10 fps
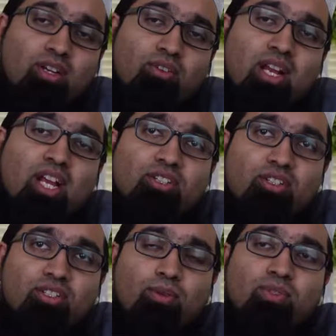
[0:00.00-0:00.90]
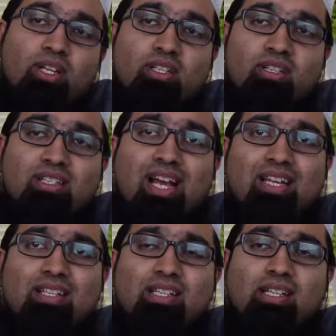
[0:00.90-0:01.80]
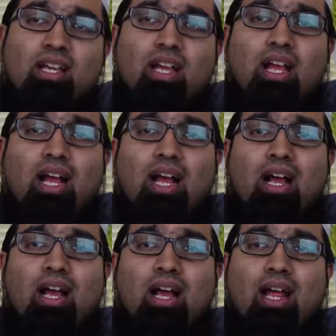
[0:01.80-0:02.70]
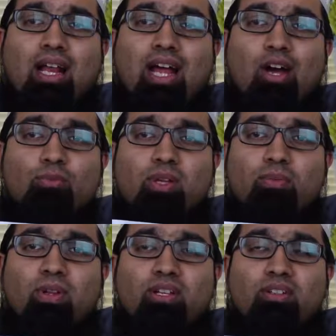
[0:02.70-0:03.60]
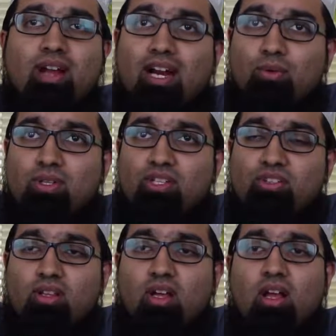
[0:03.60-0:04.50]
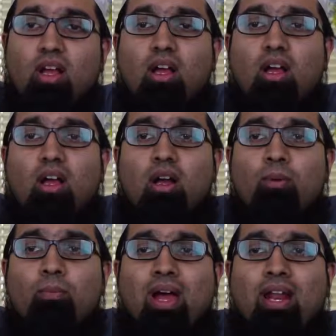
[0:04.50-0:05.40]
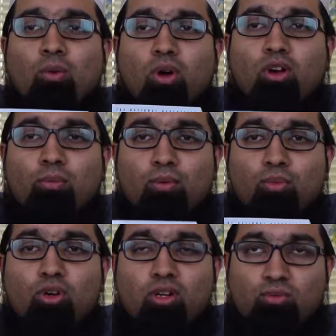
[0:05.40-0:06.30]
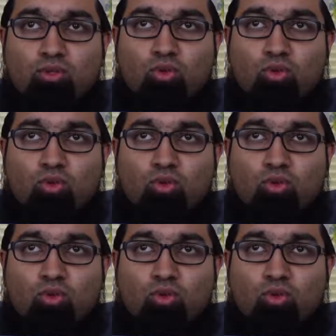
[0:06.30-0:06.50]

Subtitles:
and relationships in a society, and how people interact with each other. And what Robert Putnam